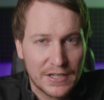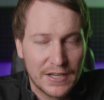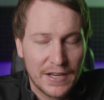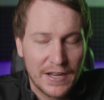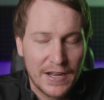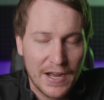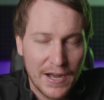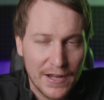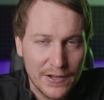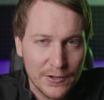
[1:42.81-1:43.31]
I
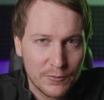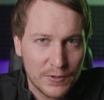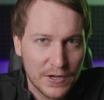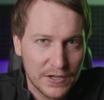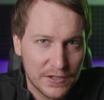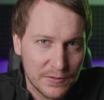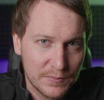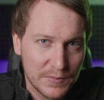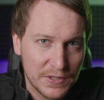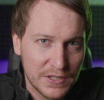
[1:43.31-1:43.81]
highly
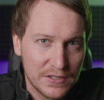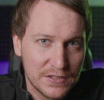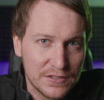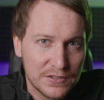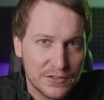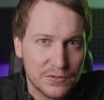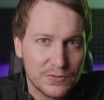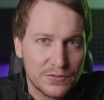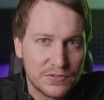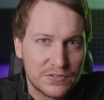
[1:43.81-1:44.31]
recommend
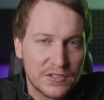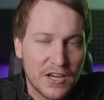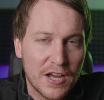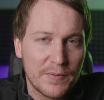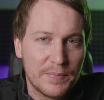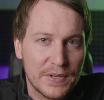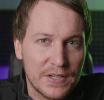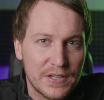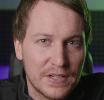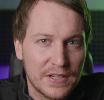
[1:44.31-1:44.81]
you
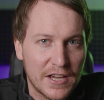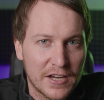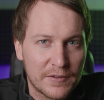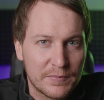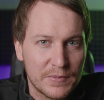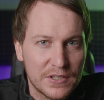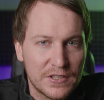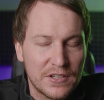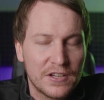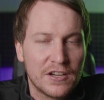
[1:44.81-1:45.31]
stop in at
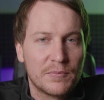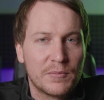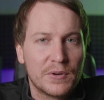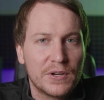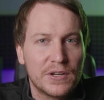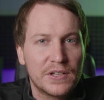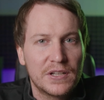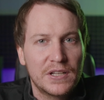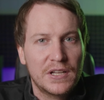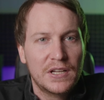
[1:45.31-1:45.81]
Acme
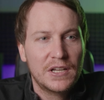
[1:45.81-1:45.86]
Camera.